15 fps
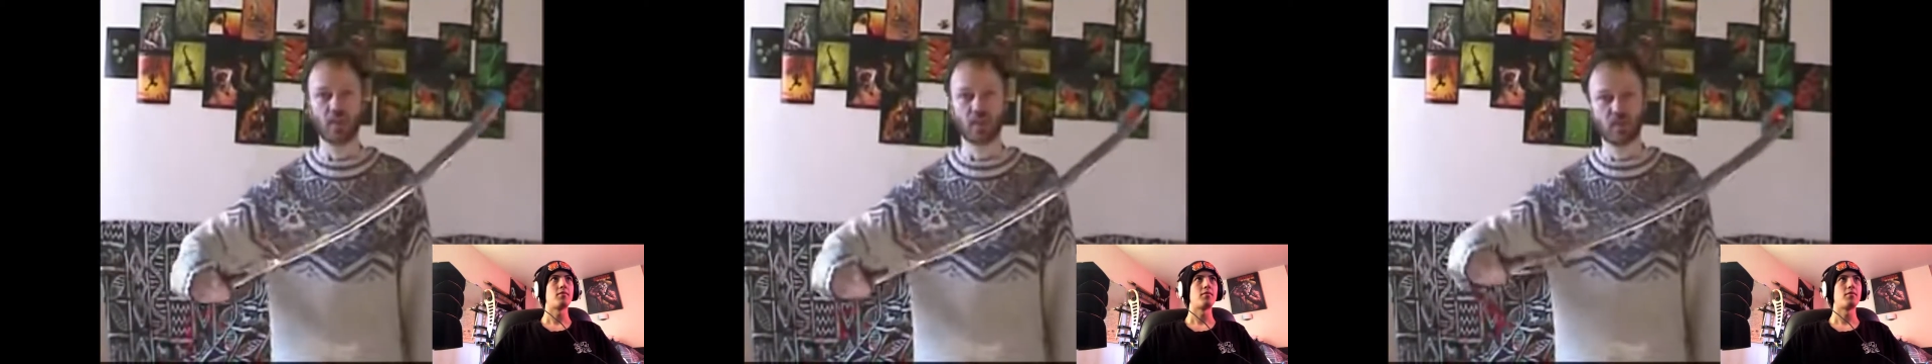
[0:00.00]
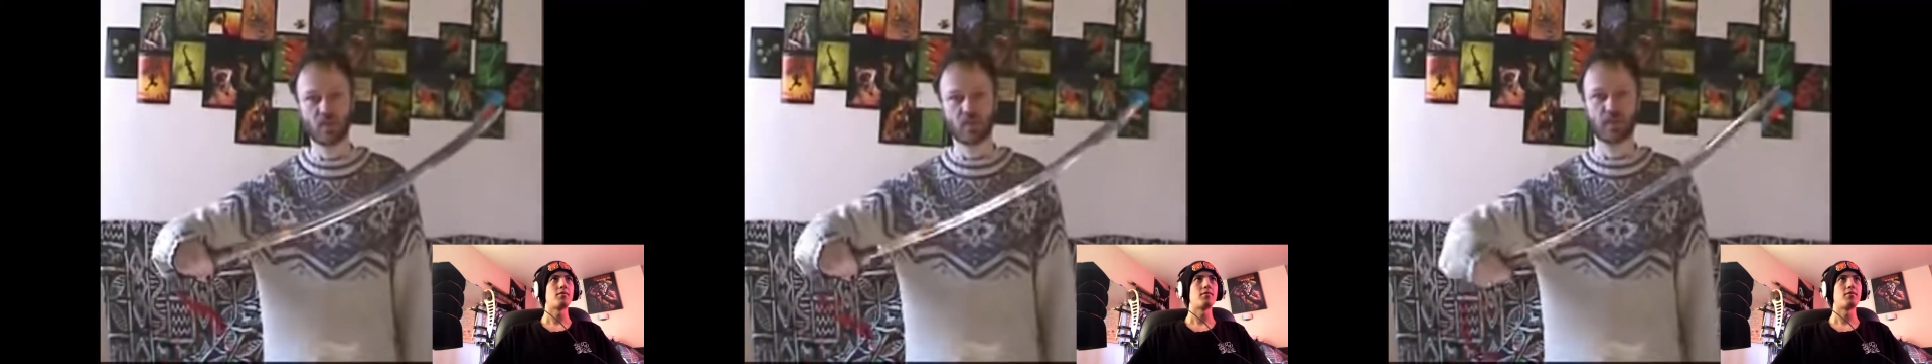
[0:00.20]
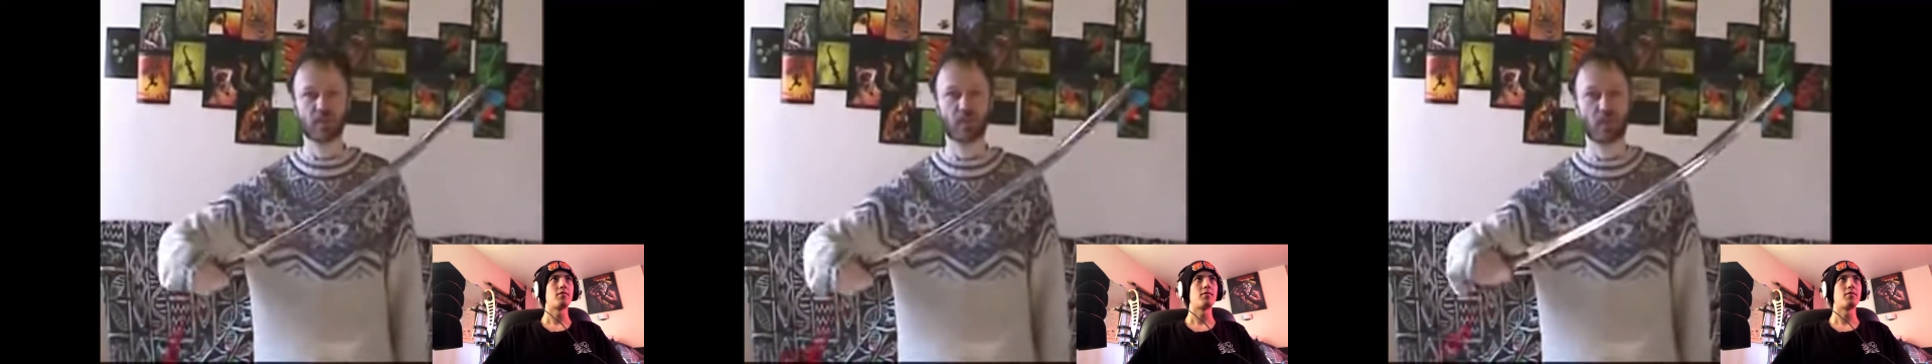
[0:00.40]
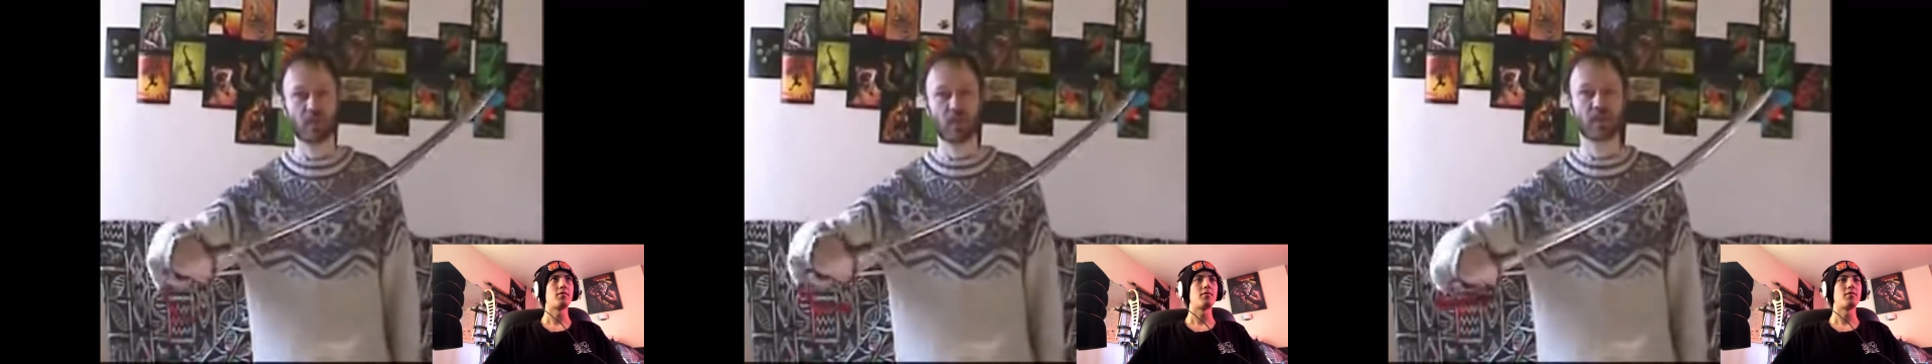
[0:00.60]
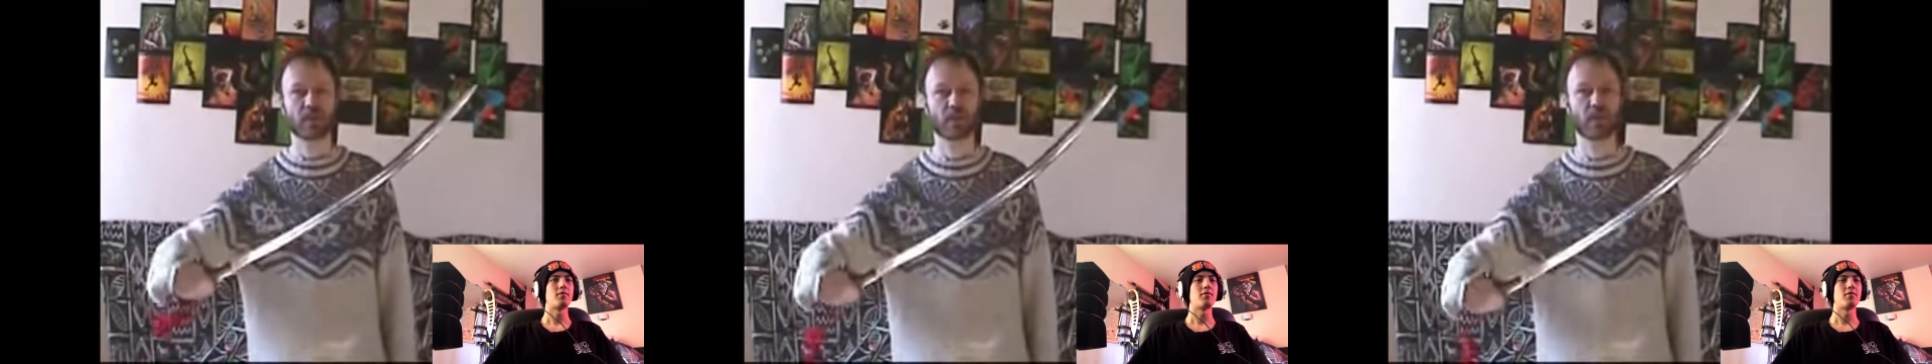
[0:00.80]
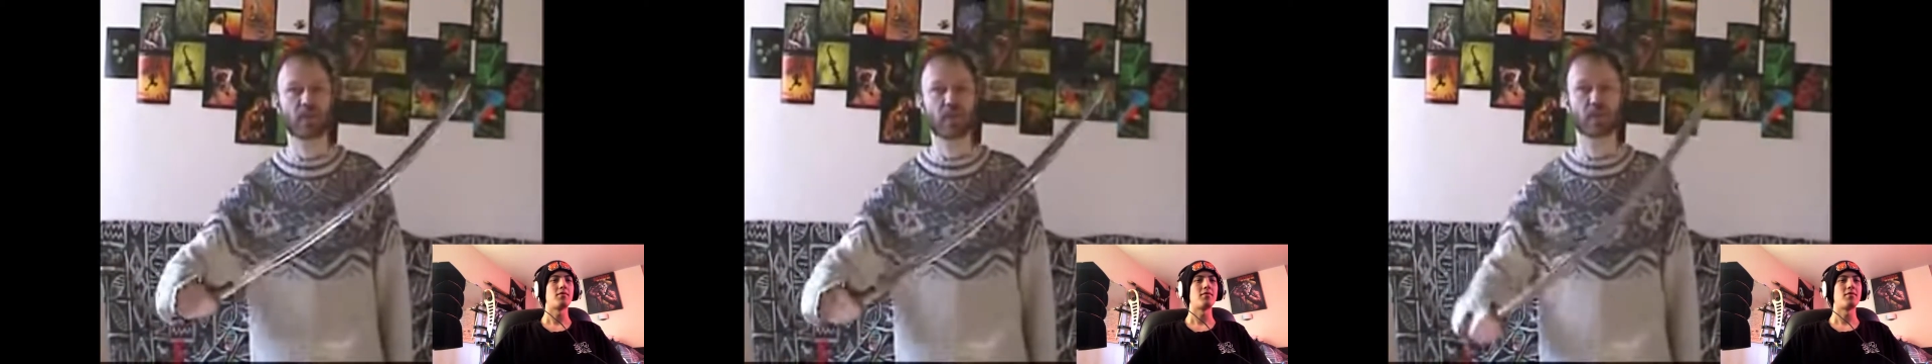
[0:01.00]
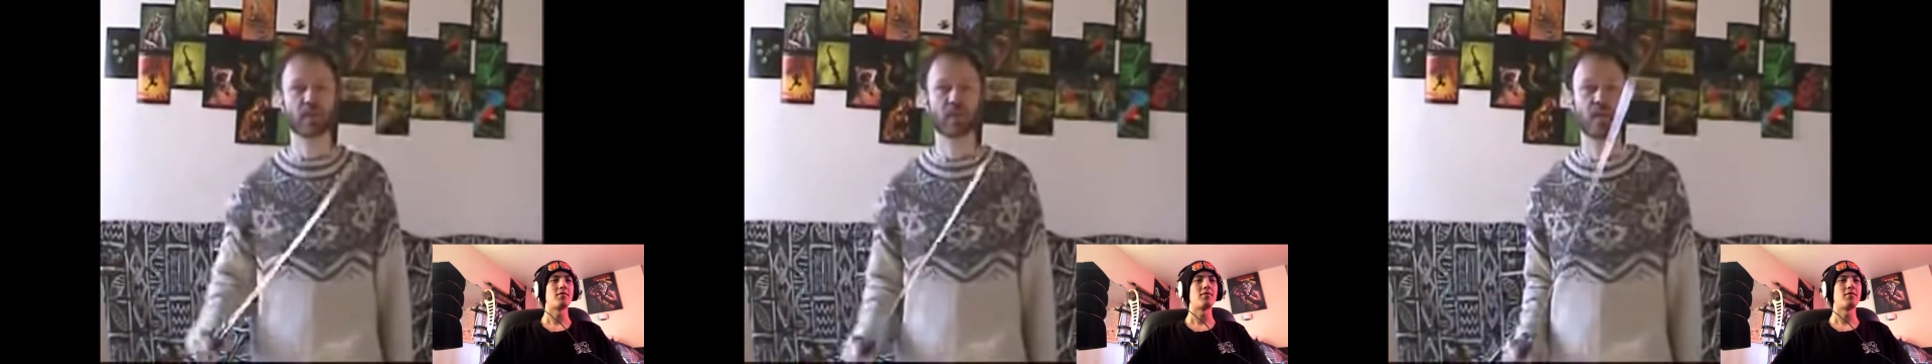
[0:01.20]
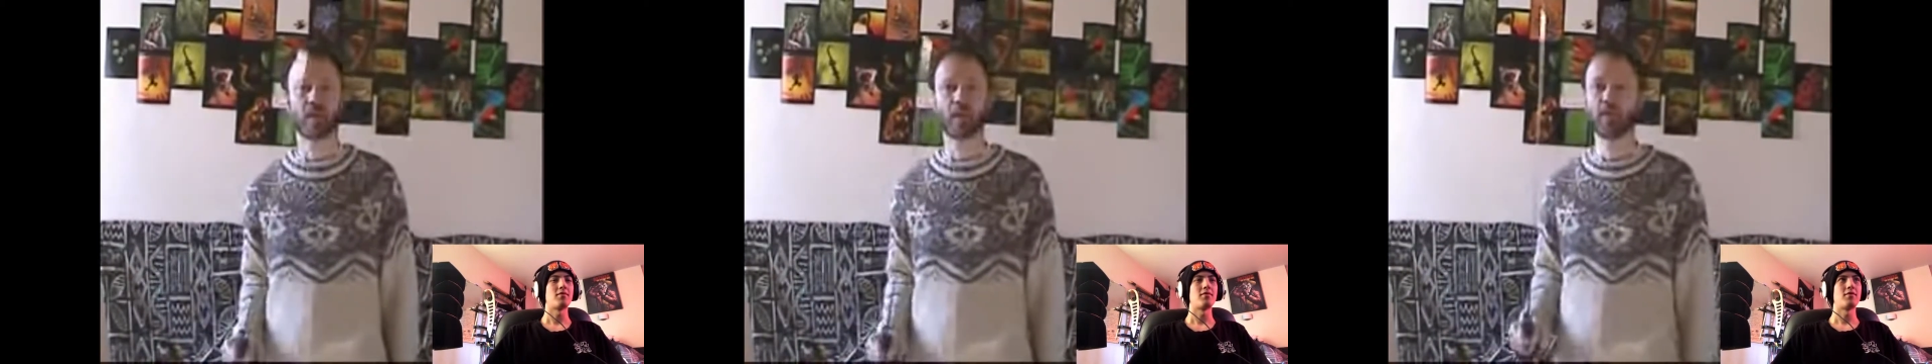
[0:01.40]
It's sort of what makes a
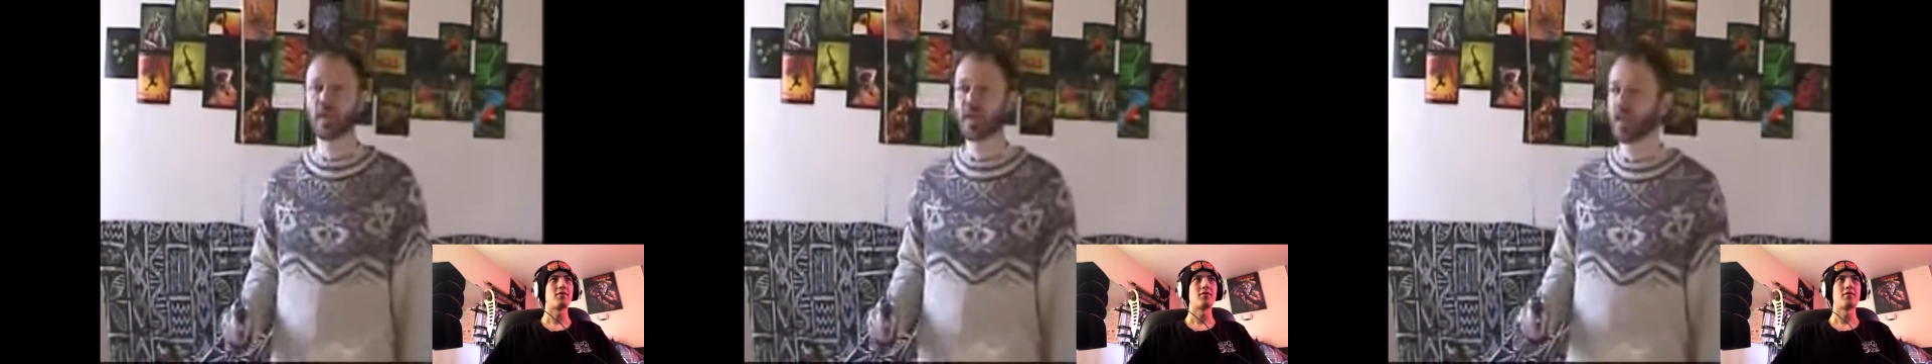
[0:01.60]
saber.